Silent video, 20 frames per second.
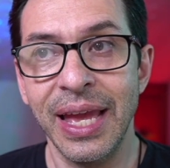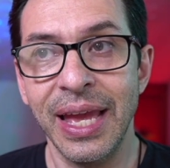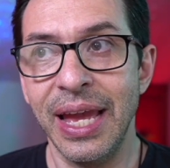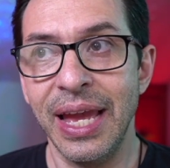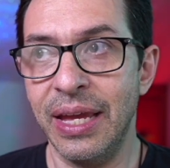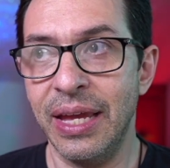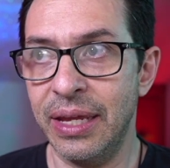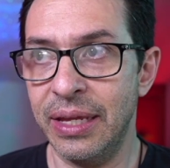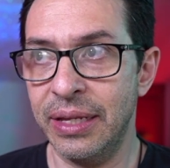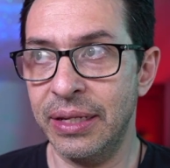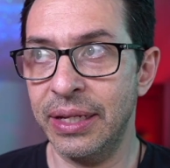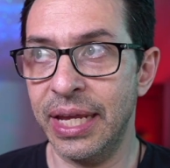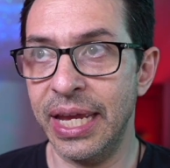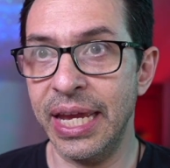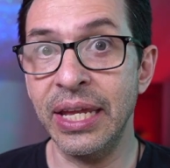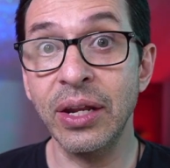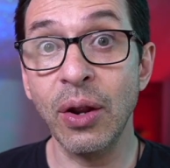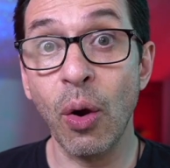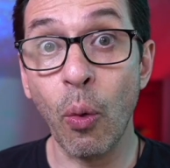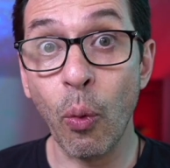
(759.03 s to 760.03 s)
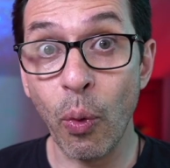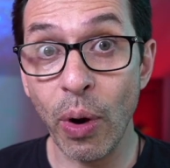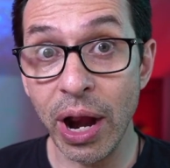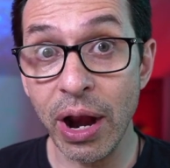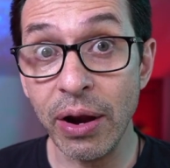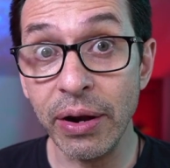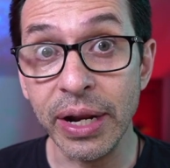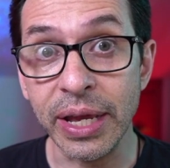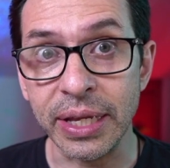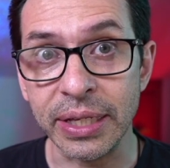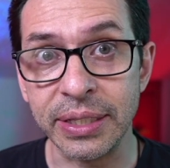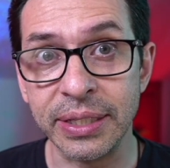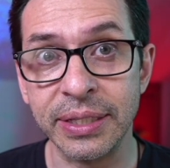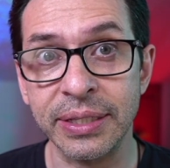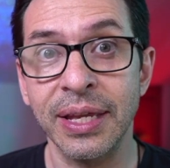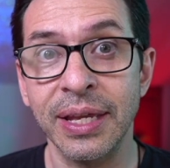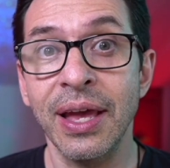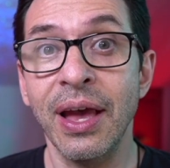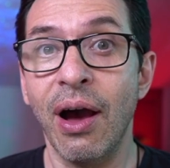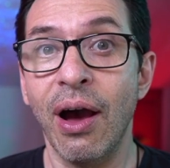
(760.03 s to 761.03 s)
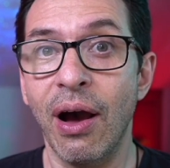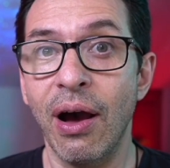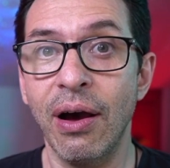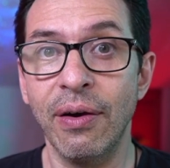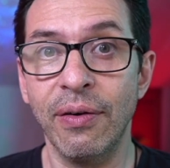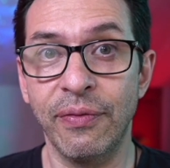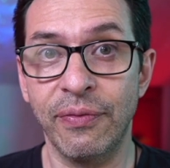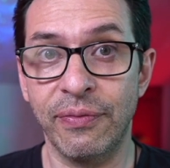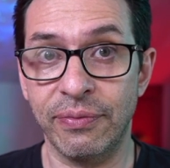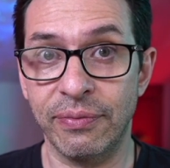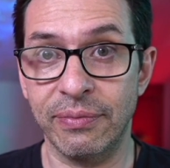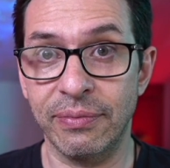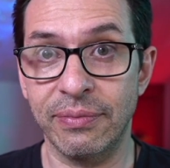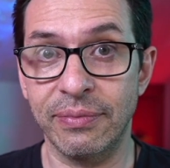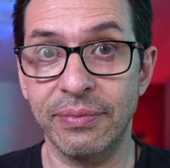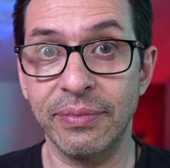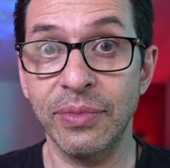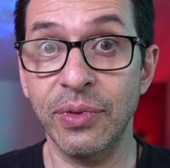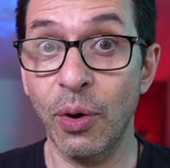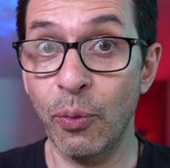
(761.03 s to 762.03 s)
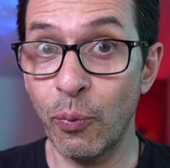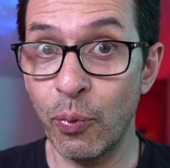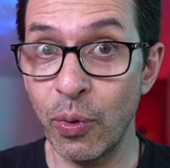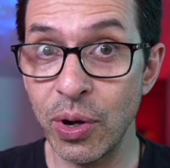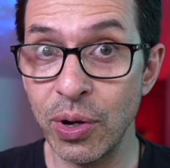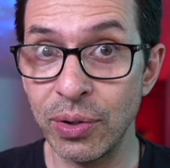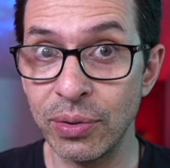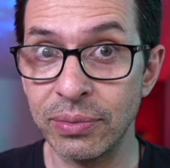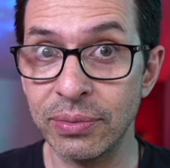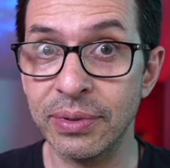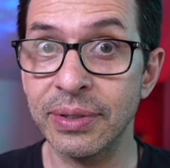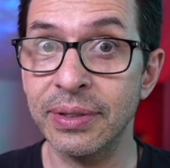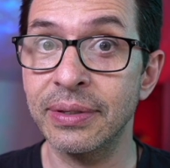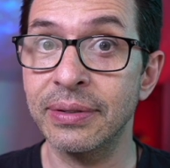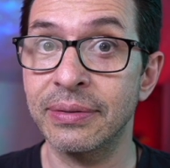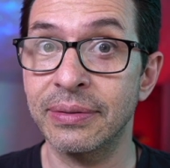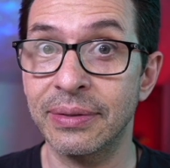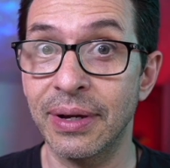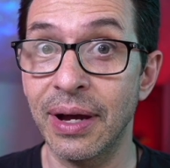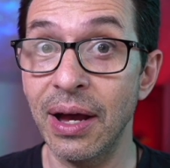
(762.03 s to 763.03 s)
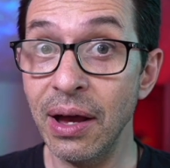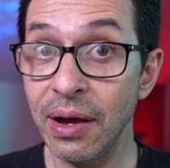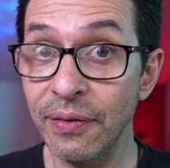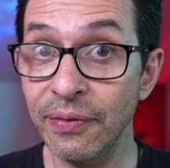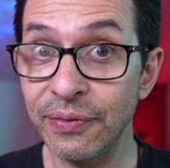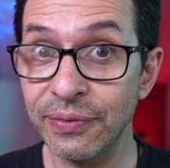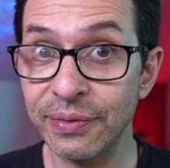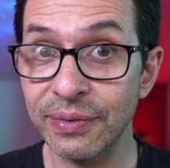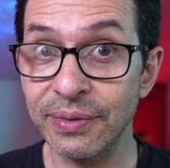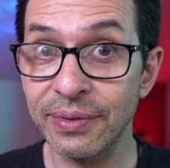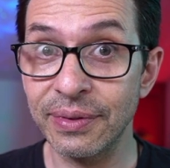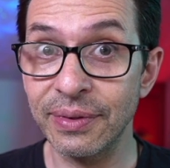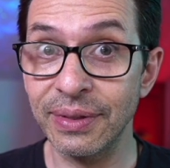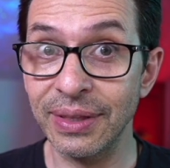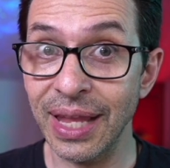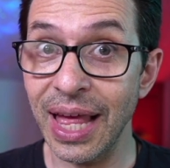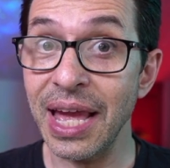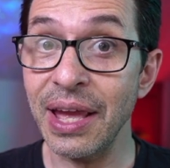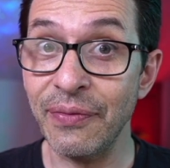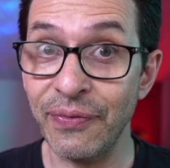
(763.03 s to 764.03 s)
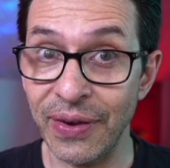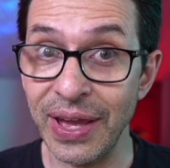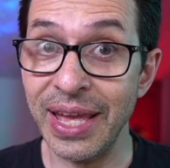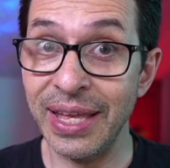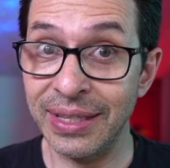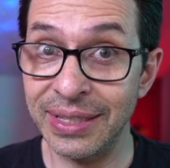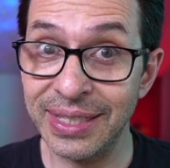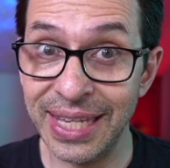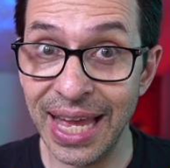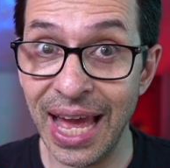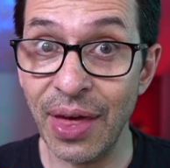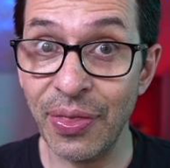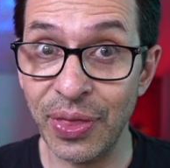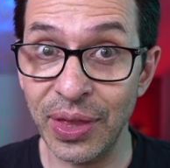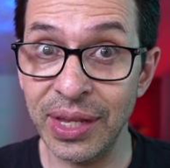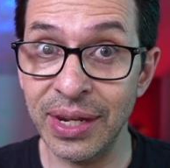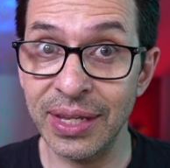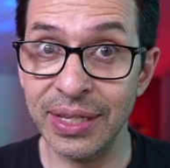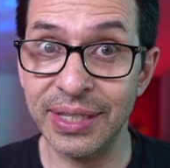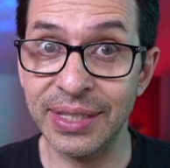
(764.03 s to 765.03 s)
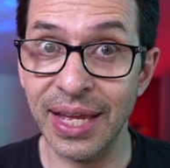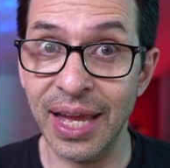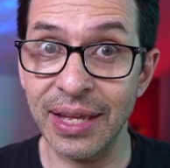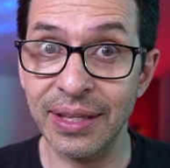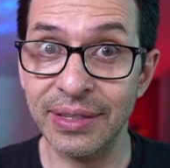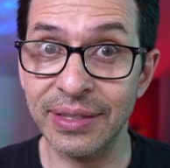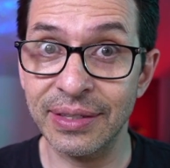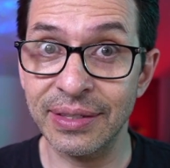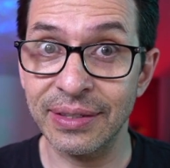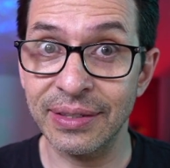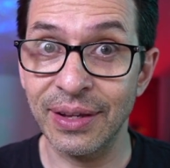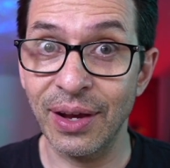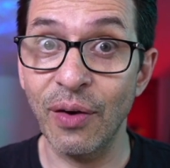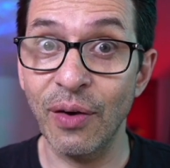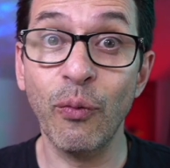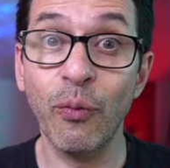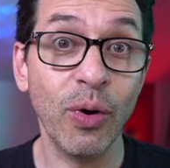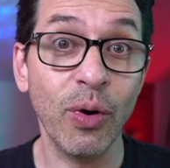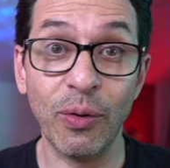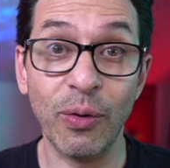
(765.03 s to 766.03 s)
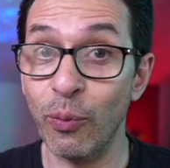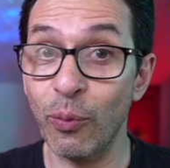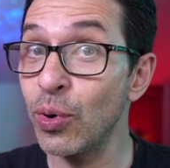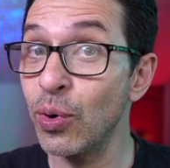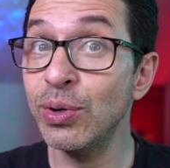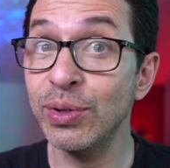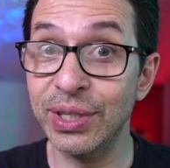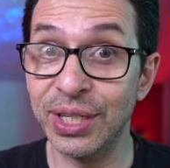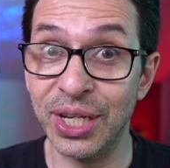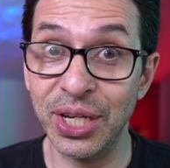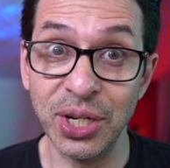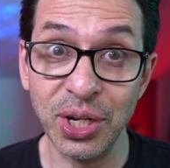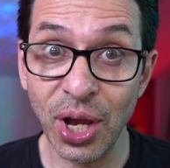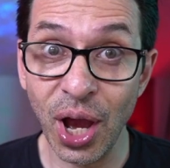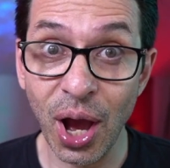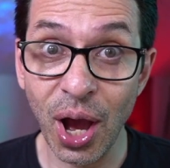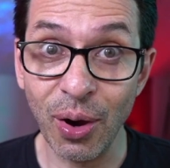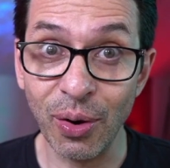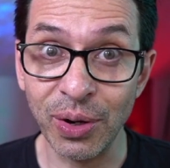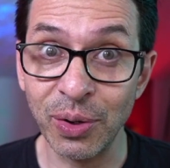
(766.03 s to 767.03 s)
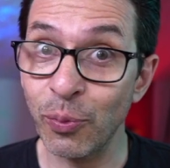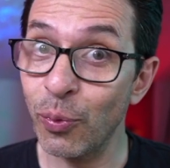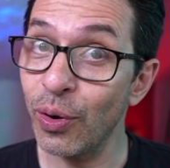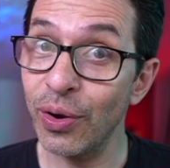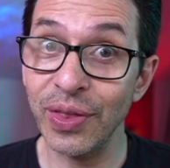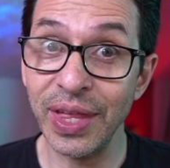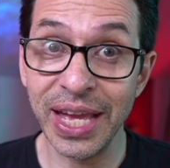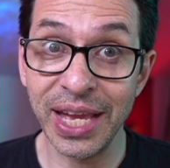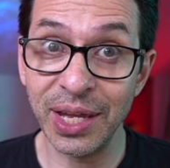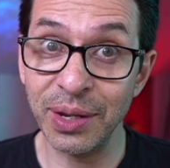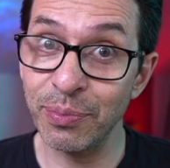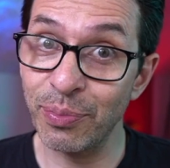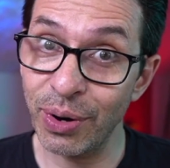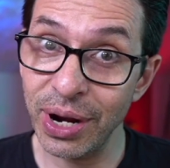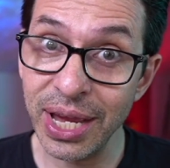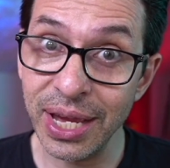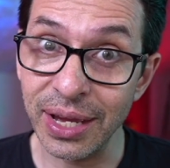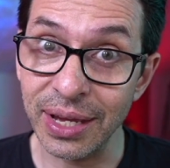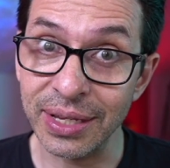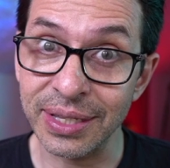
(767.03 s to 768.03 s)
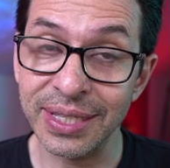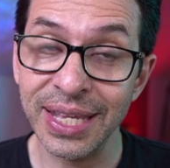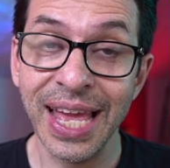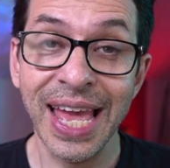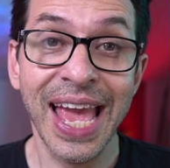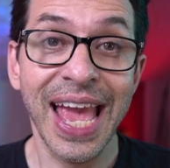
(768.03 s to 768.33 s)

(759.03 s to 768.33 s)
and an awareness of the wound of life and death in a sense of where wounds can go and where they can bring us.